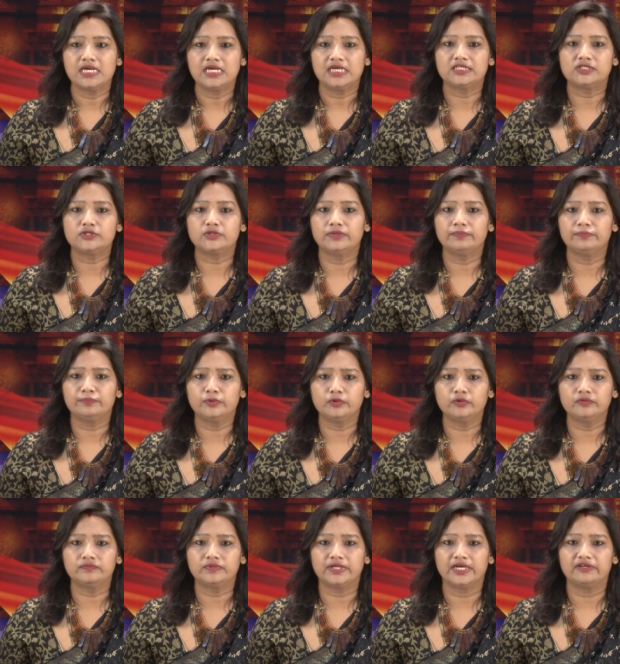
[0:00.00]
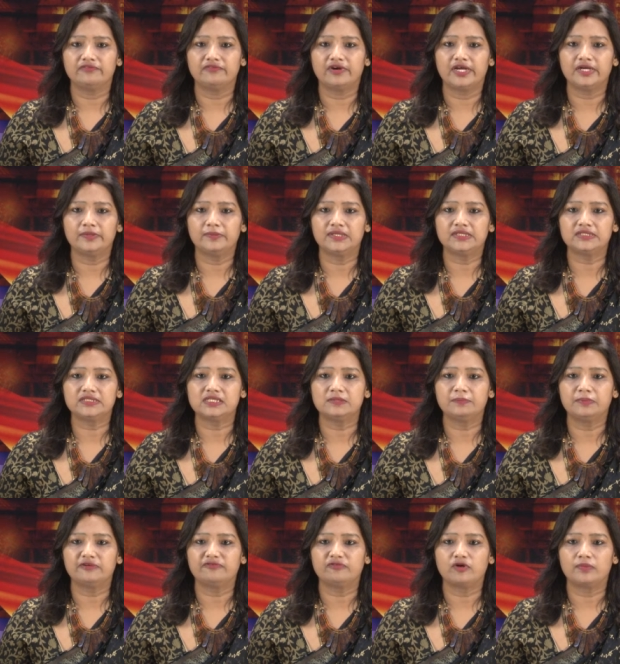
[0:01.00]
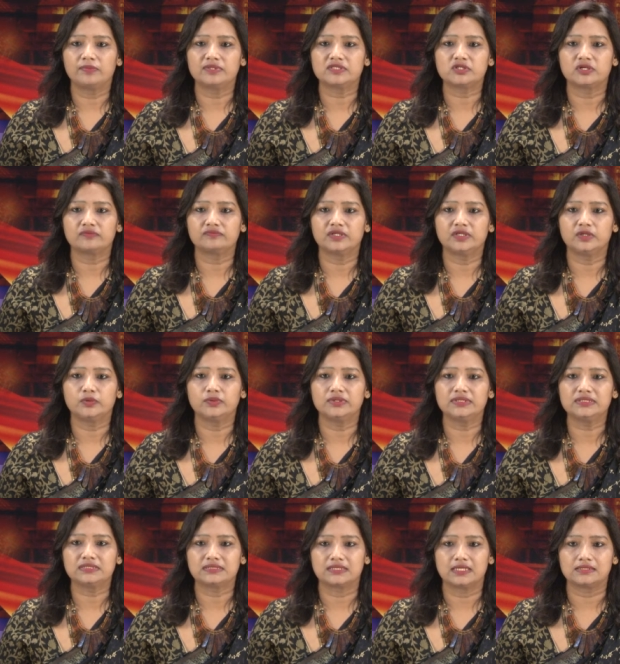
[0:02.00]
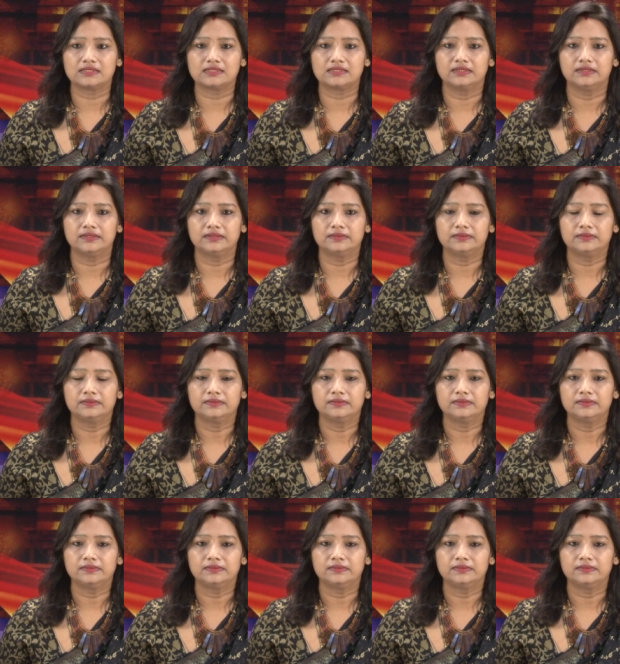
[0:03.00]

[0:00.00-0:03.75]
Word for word: is to improve the environmental performance of the units concerned.